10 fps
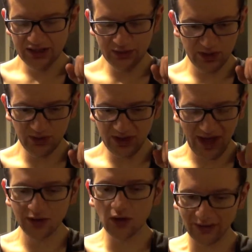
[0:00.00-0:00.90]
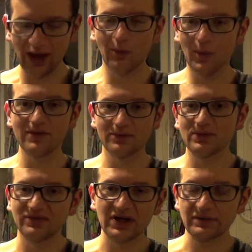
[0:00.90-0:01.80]
you cannot get away from
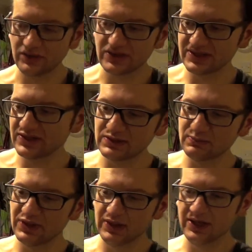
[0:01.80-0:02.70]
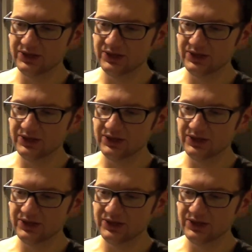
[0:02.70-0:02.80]
the flavour that is in this beer.